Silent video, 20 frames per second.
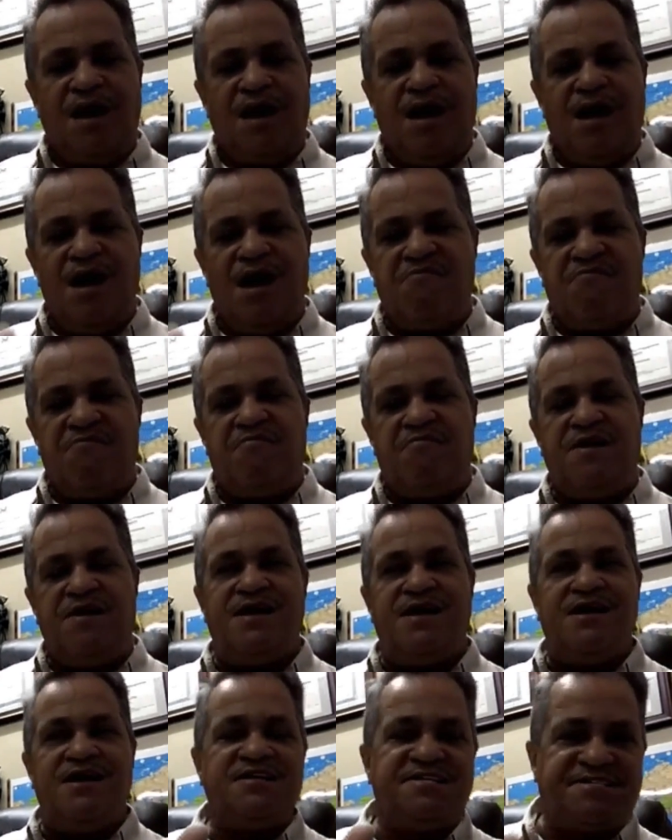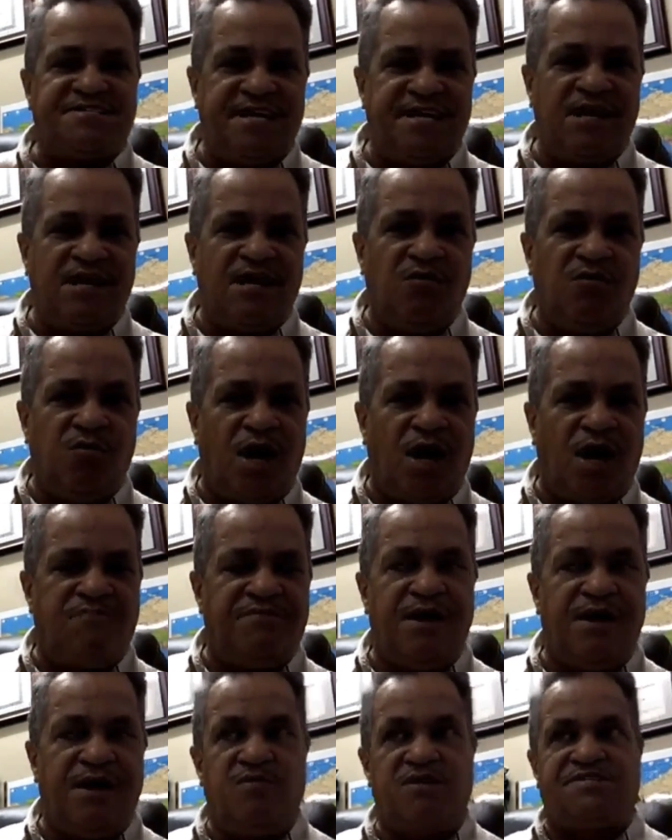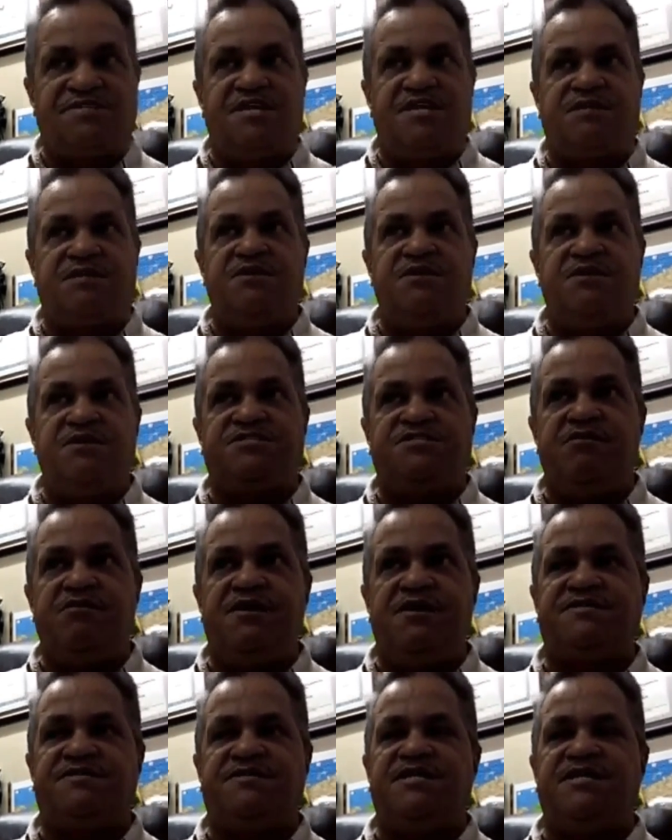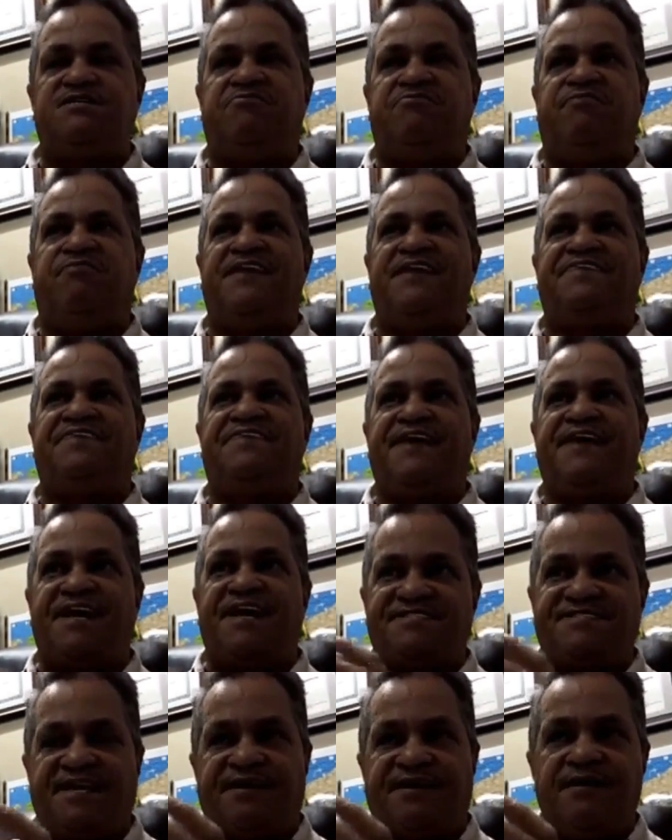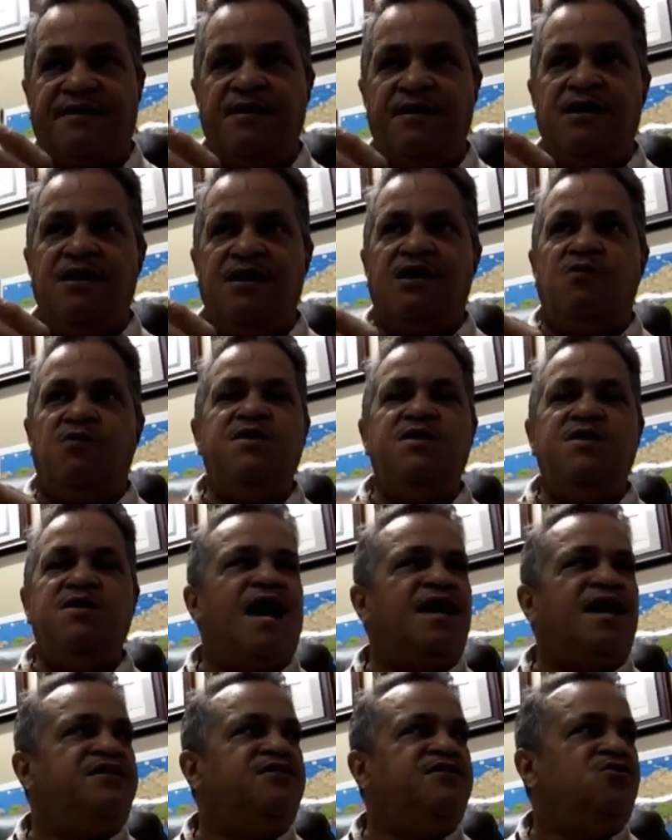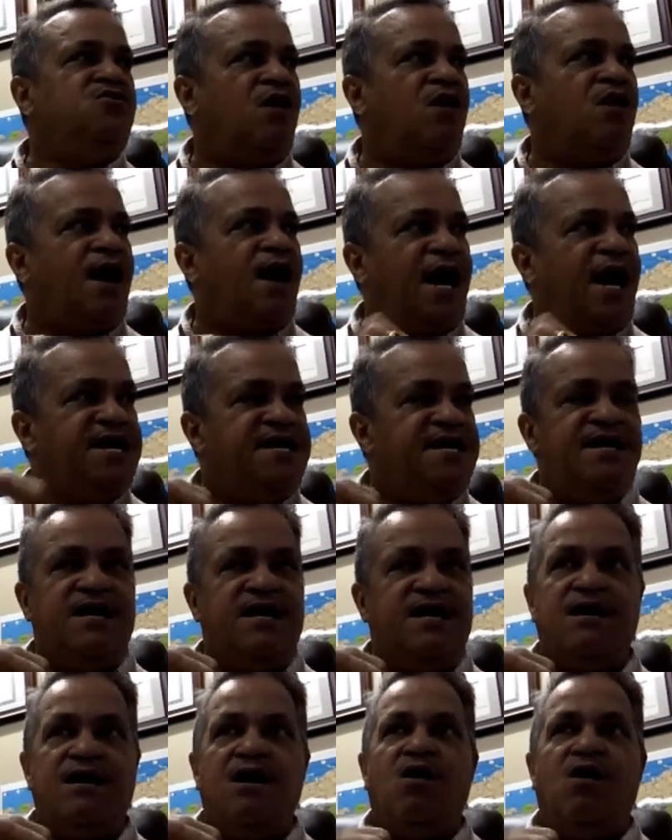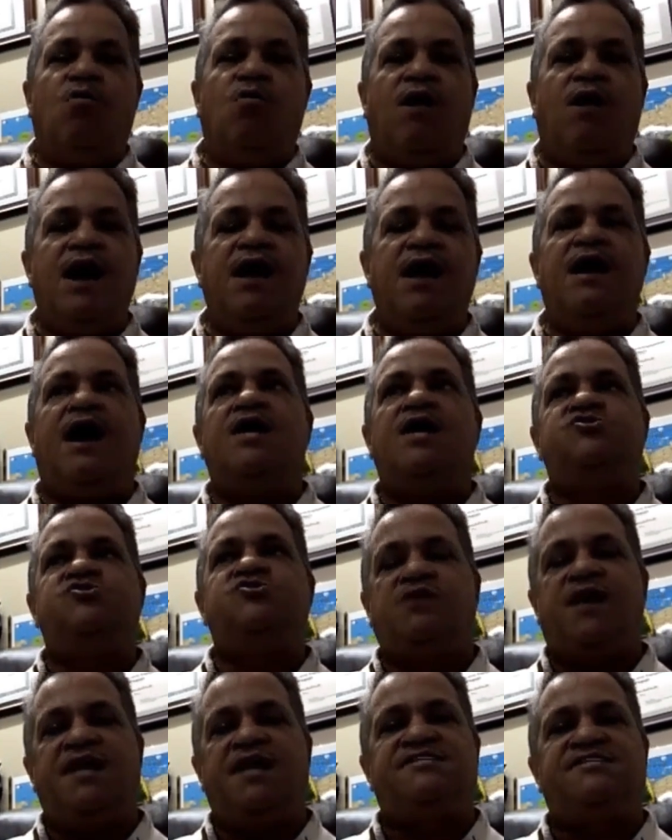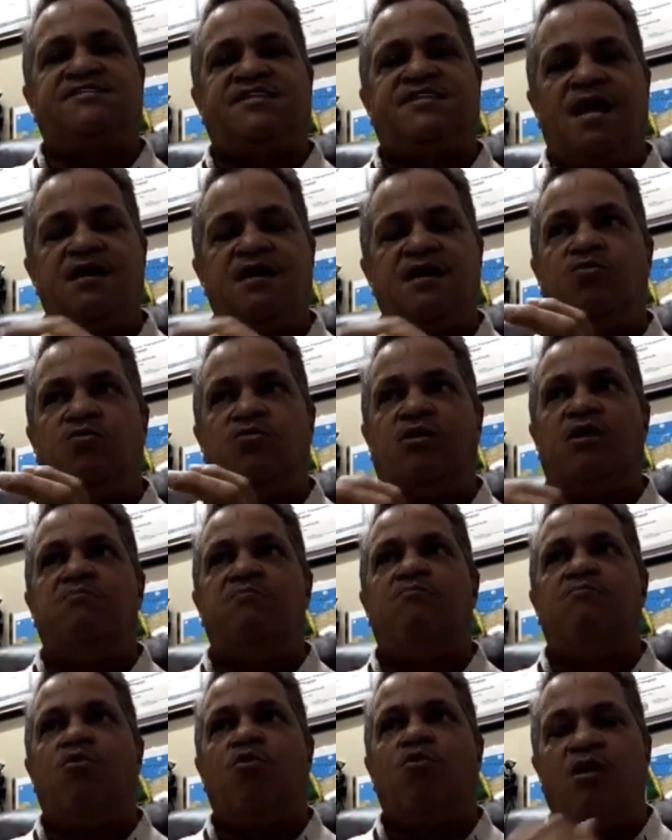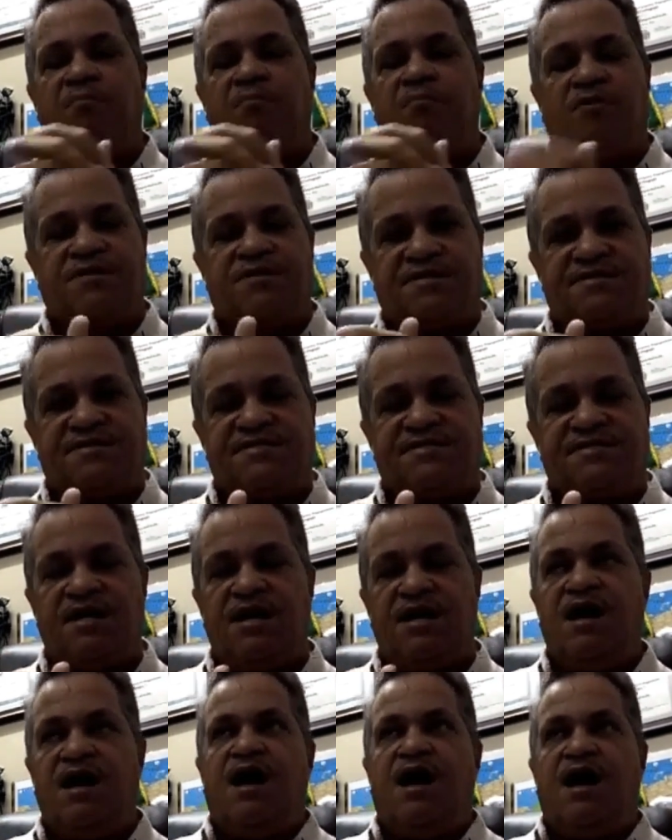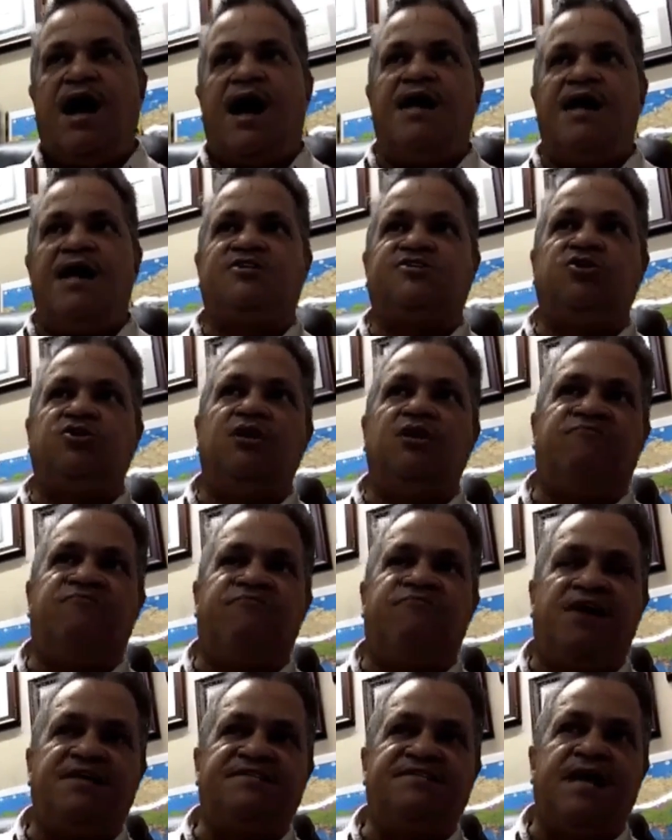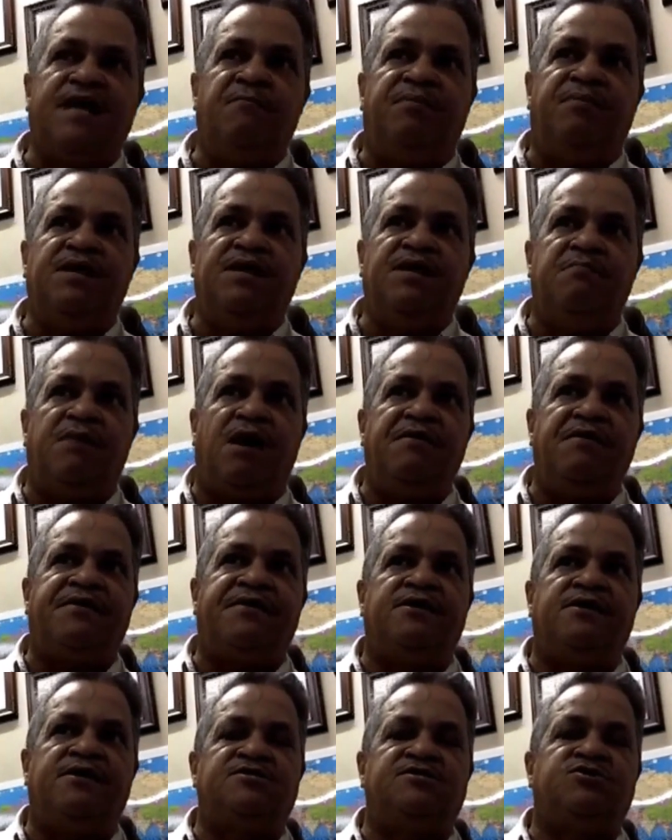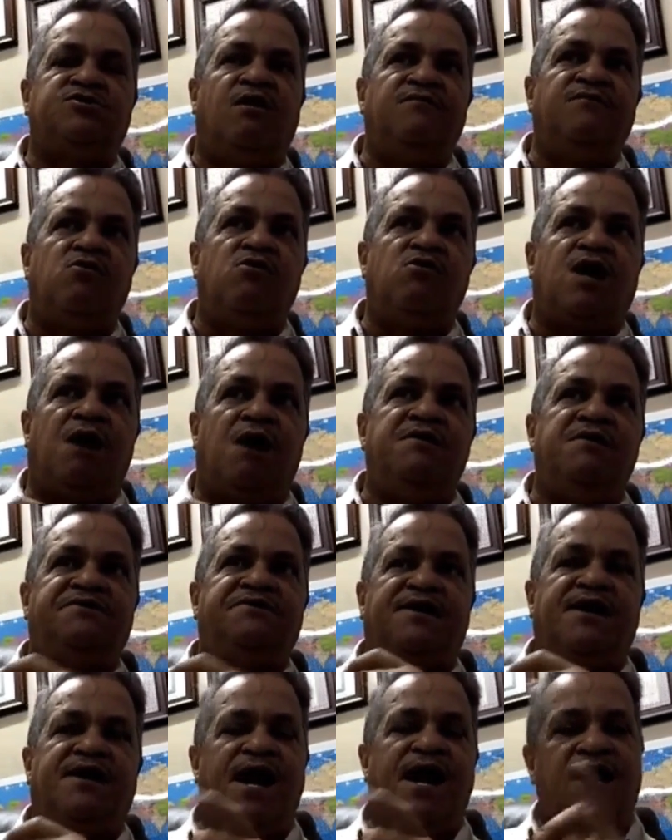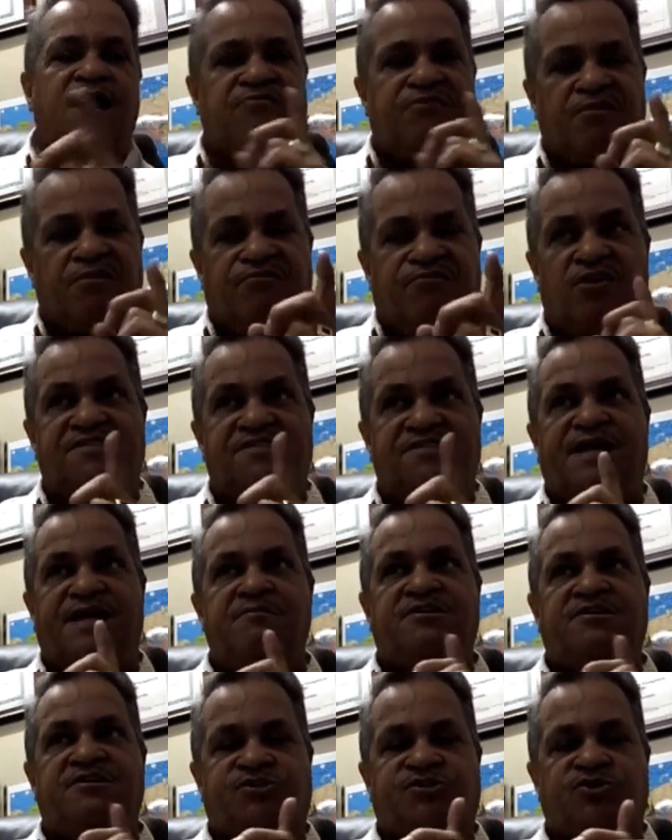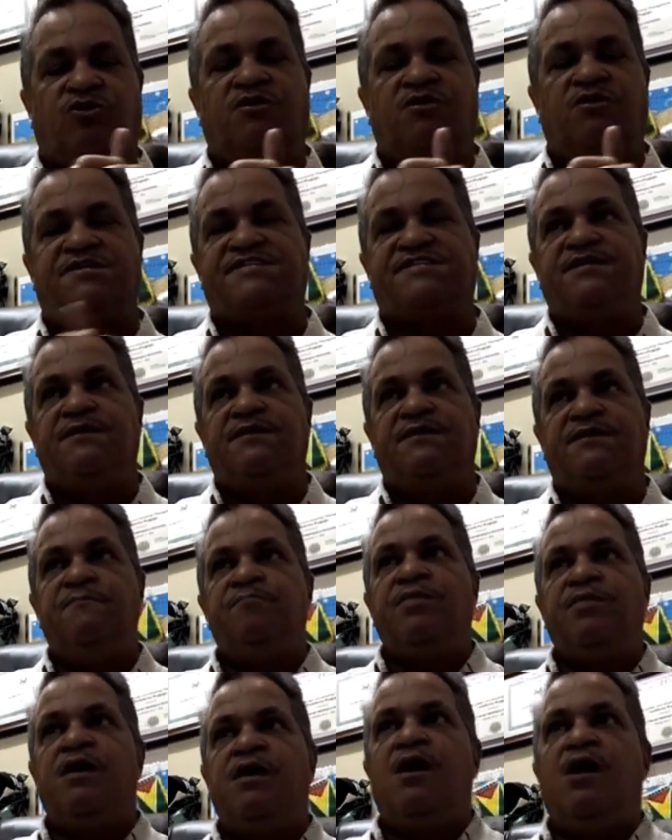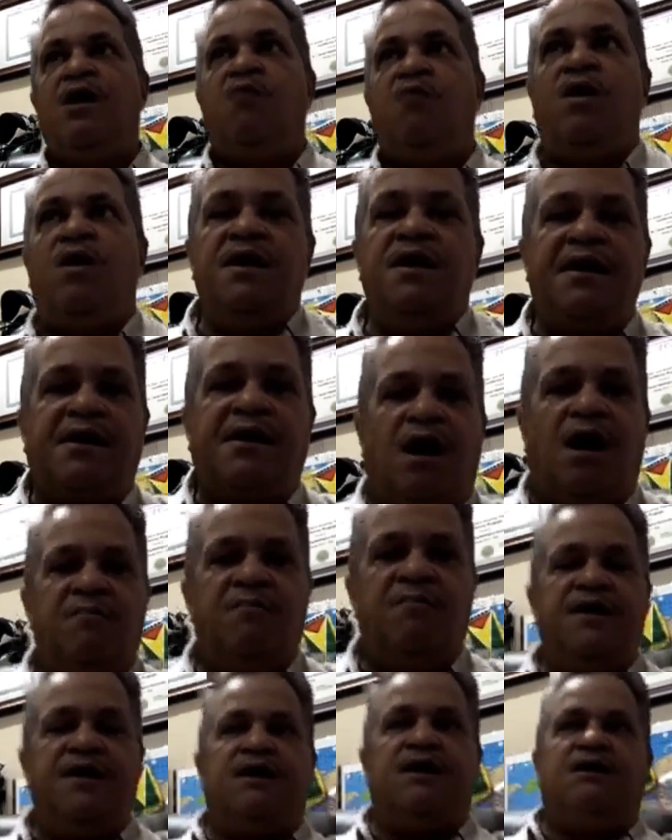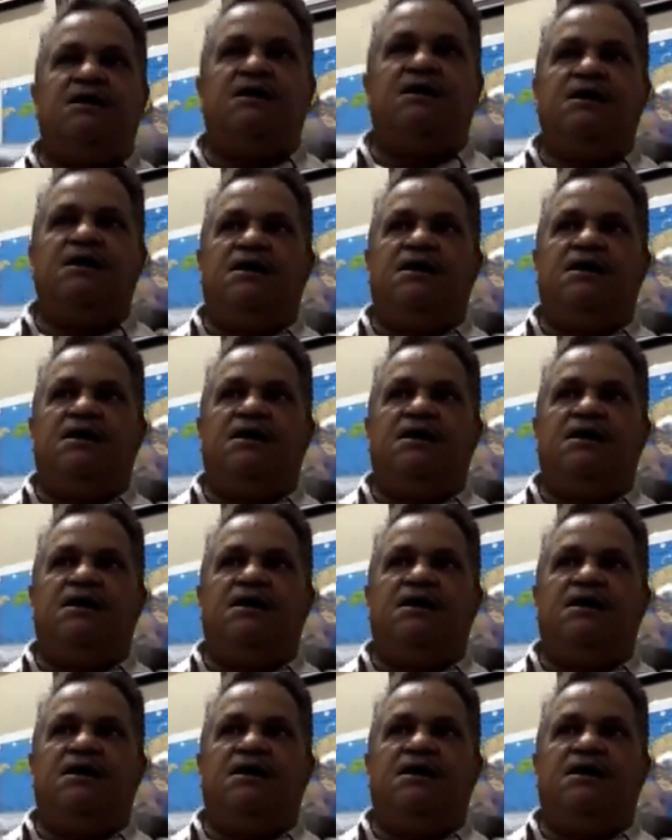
every single one of them will say to me, Gerry, this is fantastic. We had no idea. Why aren't you guys telling the world more about this? And sort of, for example, the Americans who are now coming to Guyana for the first time as tourists, when they come here,